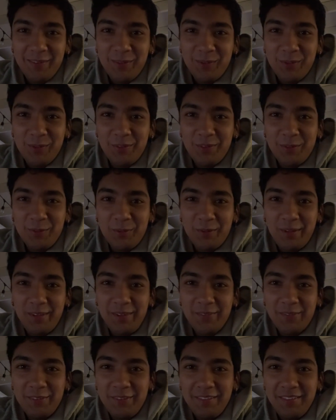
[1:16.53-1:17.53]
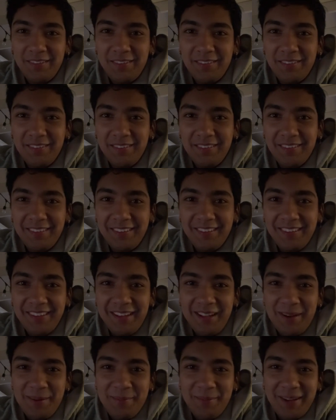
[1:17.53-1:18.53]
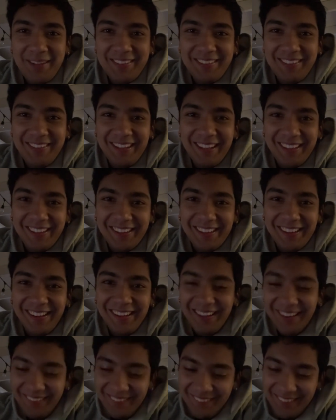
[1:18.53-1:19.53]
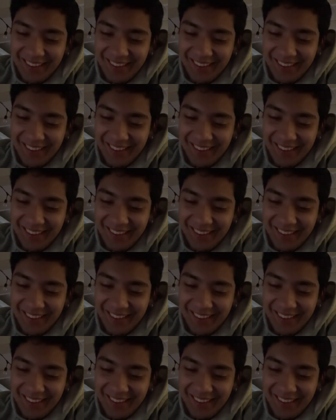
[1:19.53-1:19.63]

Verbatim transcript: We wasn't ready for this. Yeah, I'm actually at the club.